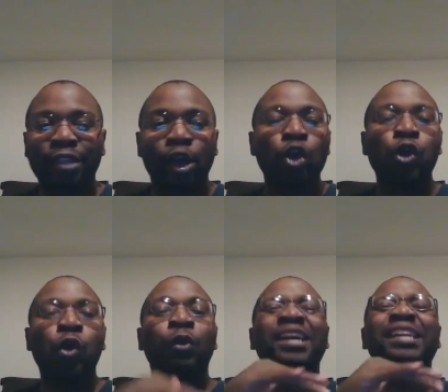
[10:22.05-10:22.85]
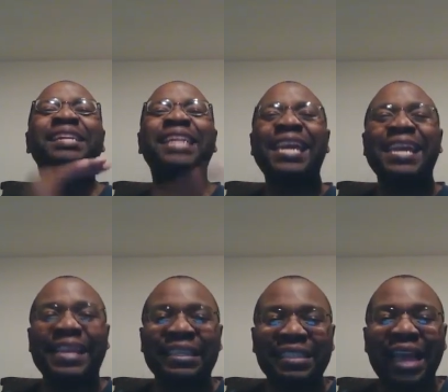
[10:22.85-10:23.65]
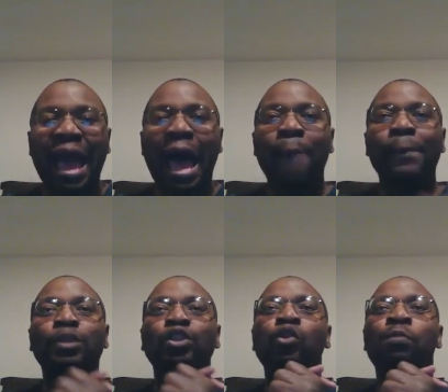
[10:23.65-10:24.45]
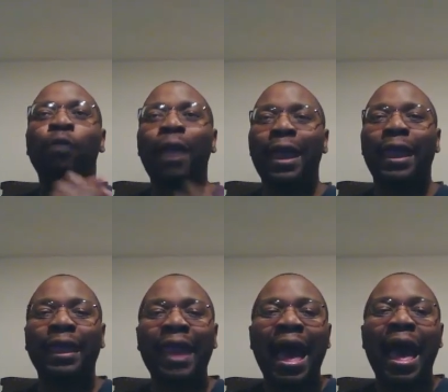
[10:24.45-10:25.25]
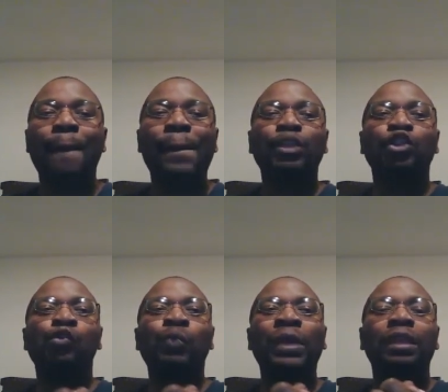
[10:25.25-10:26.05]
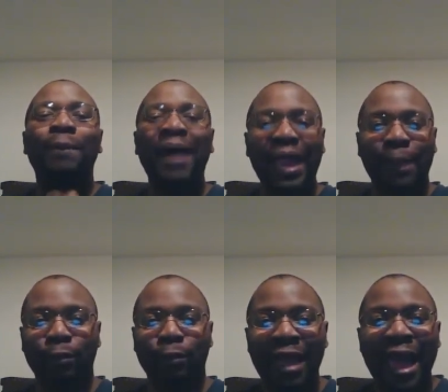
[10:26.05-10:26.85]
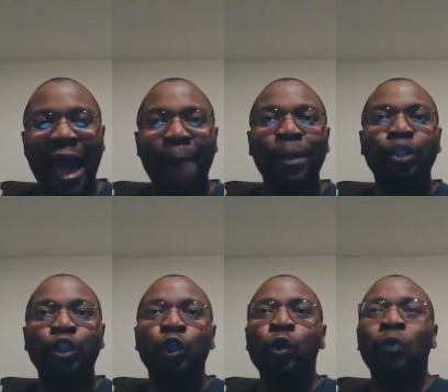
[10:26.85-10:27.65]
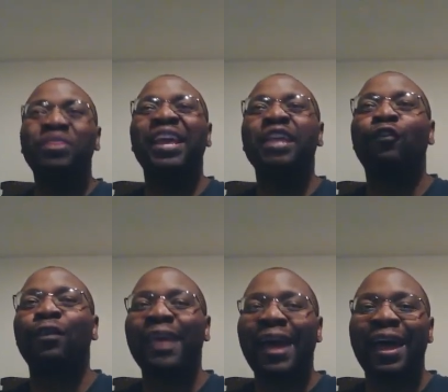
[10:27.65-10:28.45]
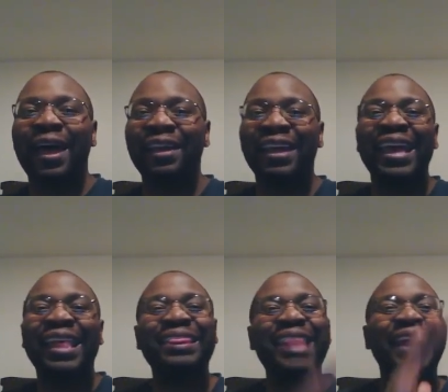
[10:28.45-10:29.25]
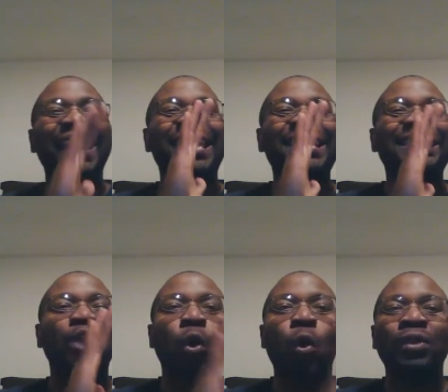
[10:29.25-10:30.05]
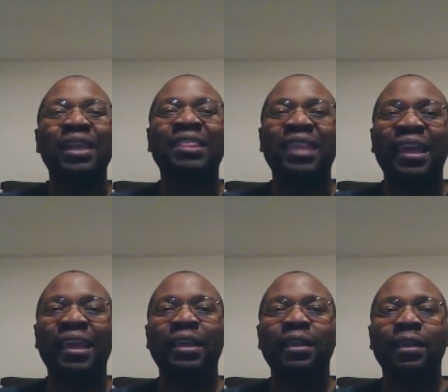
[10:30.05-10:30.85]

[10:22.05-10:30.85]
Your good deeds, how much you pray, how much you read the Bible, how much you do things for God, that is the only thing,